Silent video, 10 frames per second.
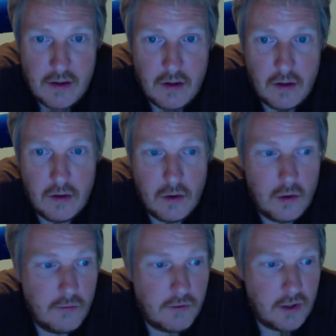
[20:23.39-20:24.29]
all
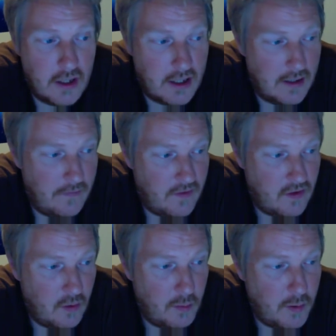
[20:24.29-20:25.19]
over again.
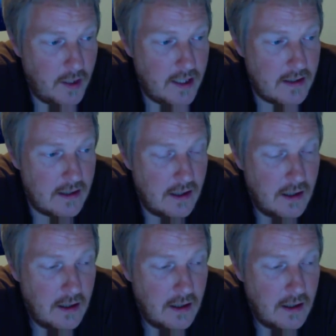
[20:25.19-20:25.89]
So please